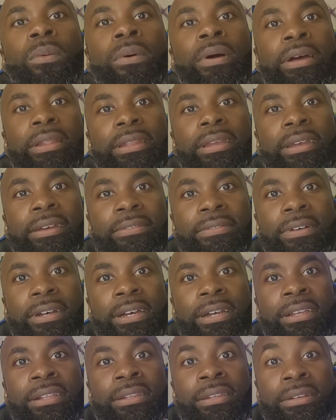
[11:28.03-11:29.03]
what have
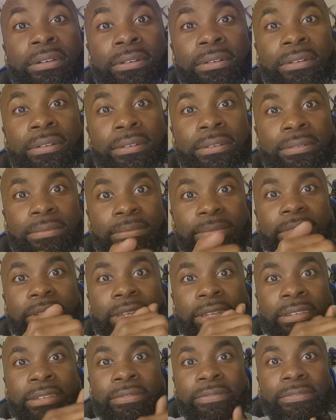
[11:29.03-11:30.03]
I learned
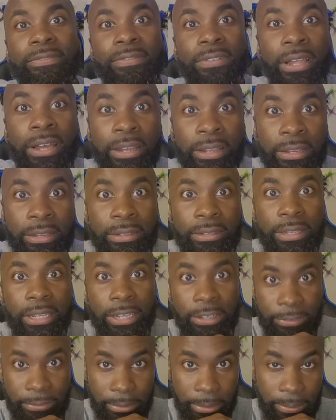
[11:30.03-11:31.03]
in flying
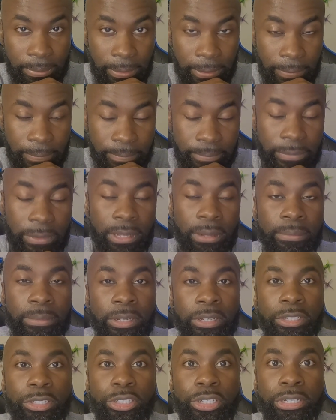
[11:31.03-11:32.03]
FPV? I'm
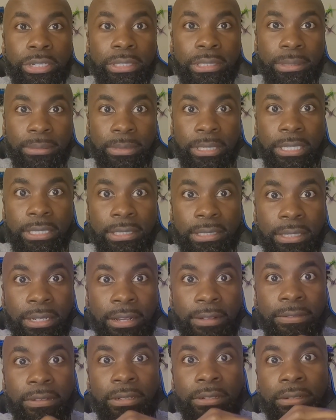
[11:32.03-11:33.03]
going to tell you some things that
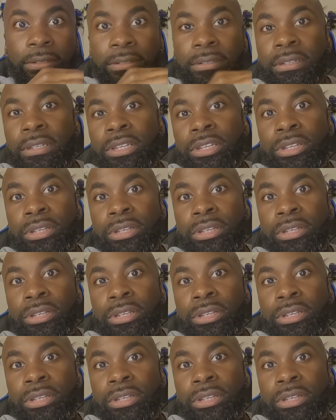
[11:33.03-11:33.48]
I've learned.